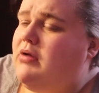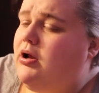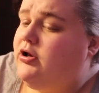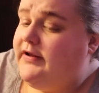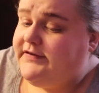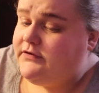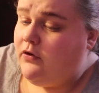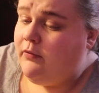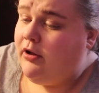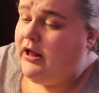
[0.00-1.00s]
It tastes
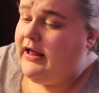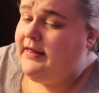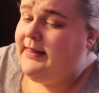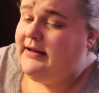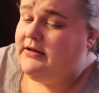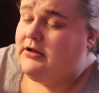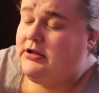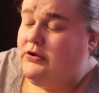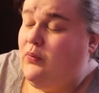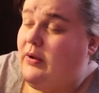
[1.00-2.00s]
normal, and then
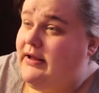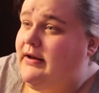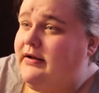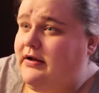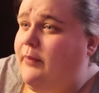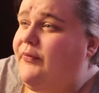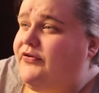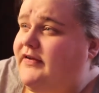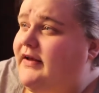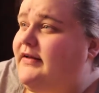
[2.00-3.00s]
you wait a couple
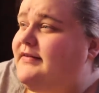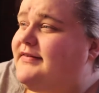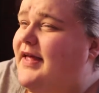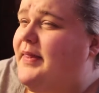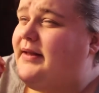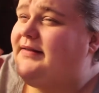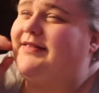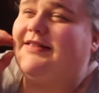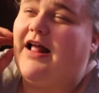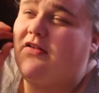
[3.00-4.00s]
seconds, and then
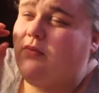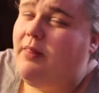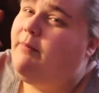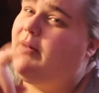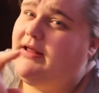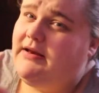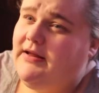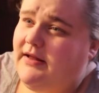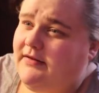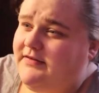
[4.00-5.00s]
that's when the bite
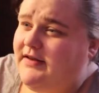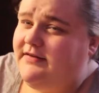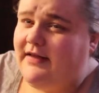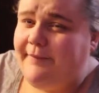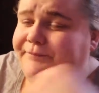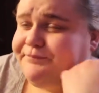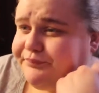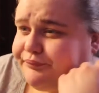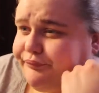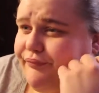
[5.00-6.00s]
hits. It's like
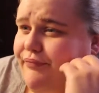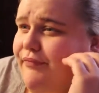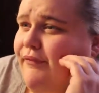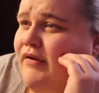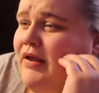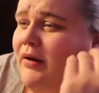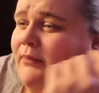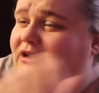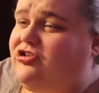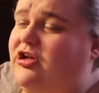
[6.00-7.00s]

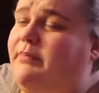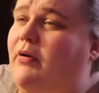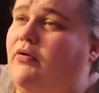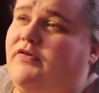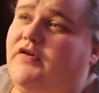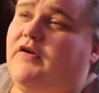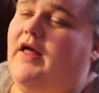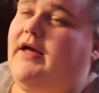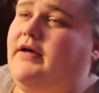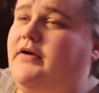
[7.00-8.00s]
my cheekbones are
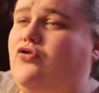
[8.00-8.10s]
like